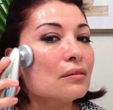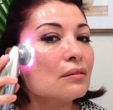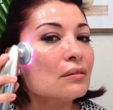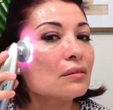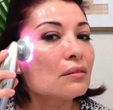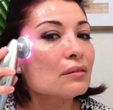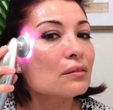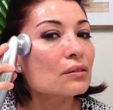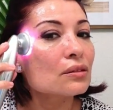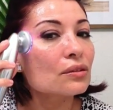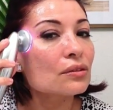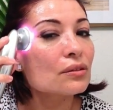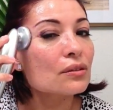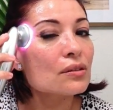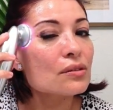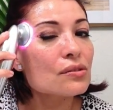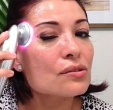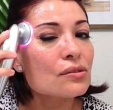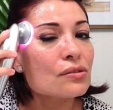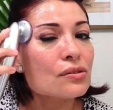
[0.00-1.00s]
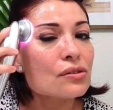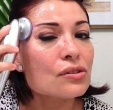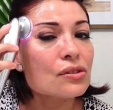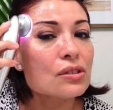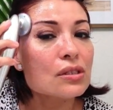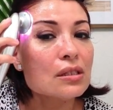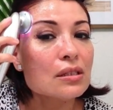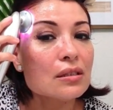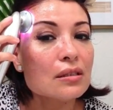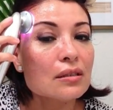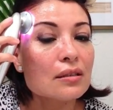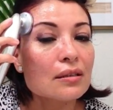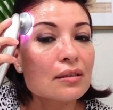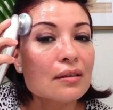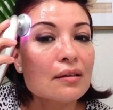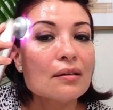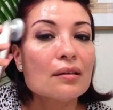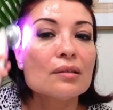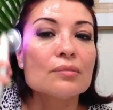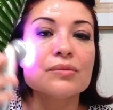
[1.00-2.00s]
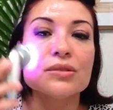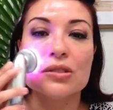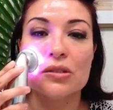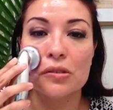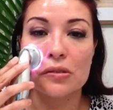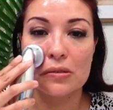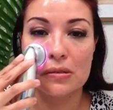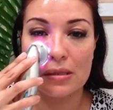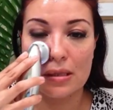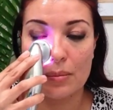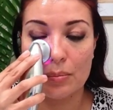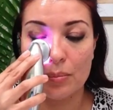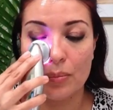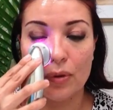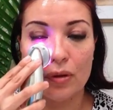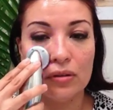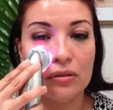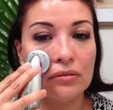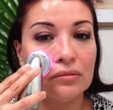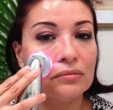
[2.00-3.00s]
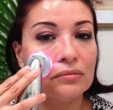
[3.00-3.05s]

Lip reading: across your cheek and up to your temple.